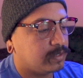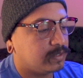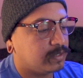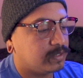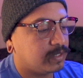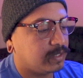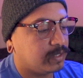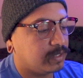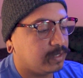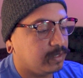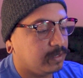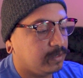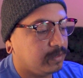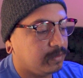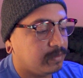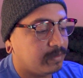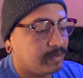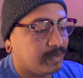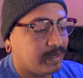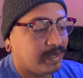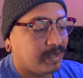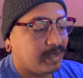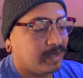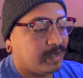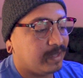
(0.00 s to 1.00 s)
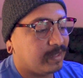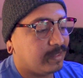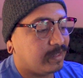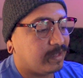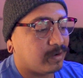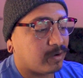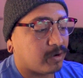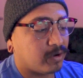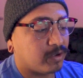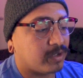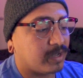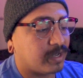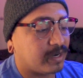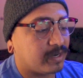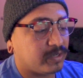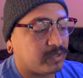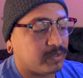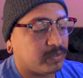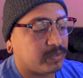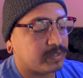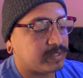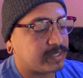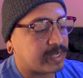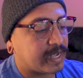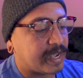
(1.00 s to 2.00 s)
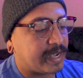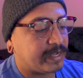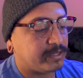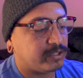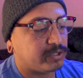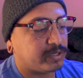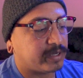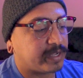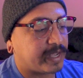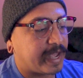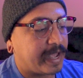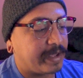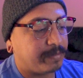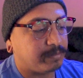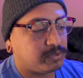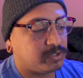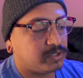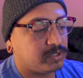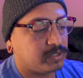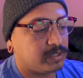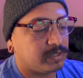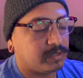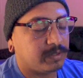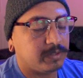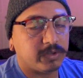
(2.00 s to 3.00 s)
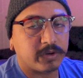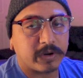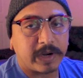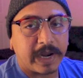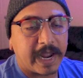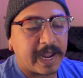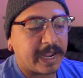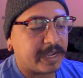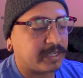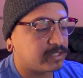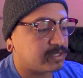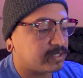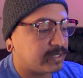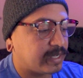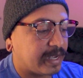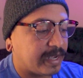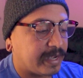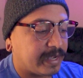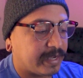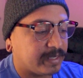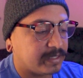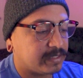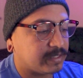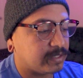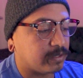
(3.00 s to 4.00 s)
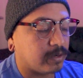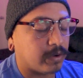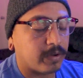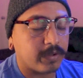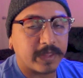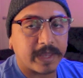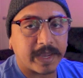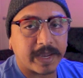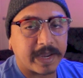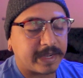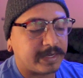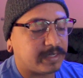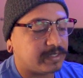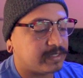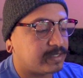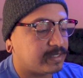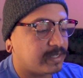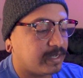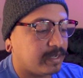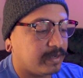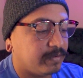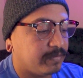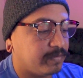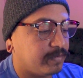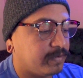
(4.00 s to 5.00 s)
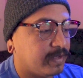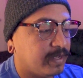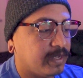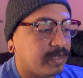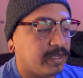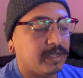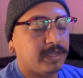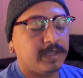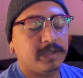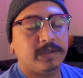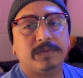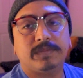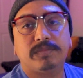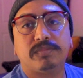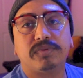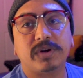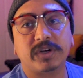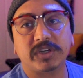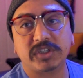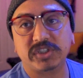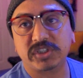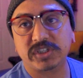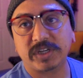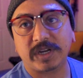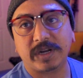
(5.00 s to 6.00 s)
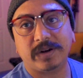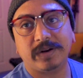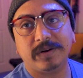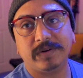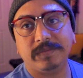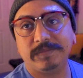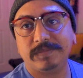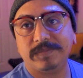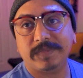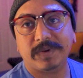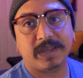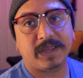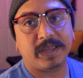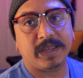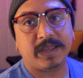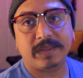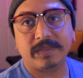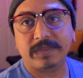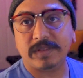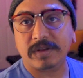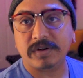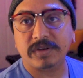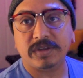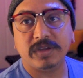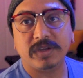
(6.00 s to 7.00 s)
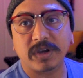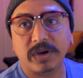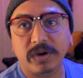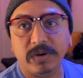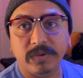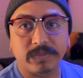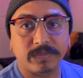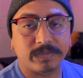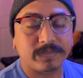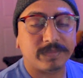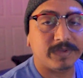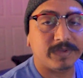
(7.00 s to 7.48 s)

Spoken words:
Done. Then all you got to do is add your caption, your hashtags, and all that kind of stuff. press share, and there you go.